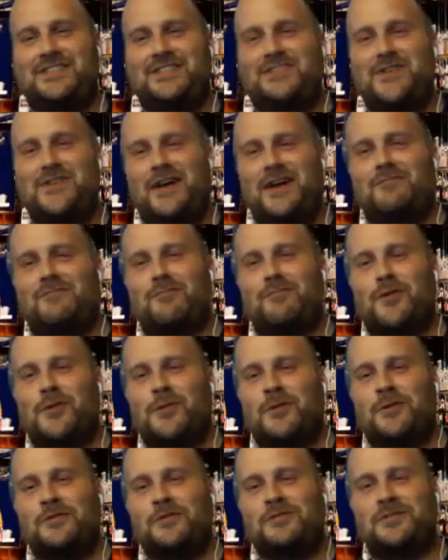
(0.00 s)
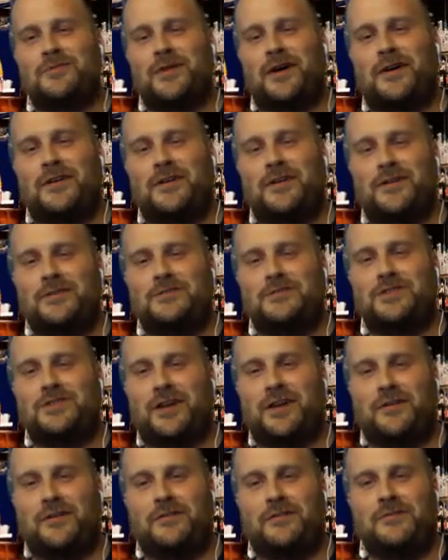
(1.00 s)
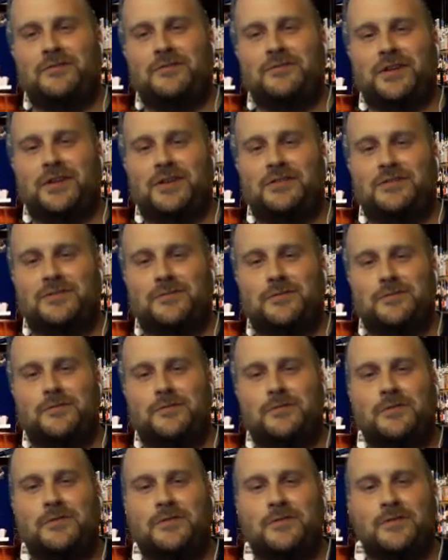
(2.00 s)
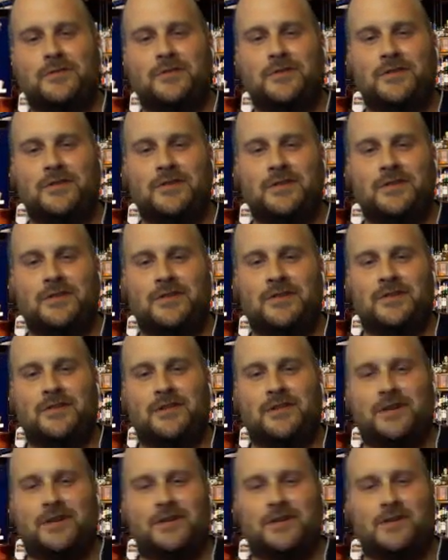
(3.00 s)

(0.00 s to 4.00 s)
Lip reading: you have rumors about your janitors at school? Like,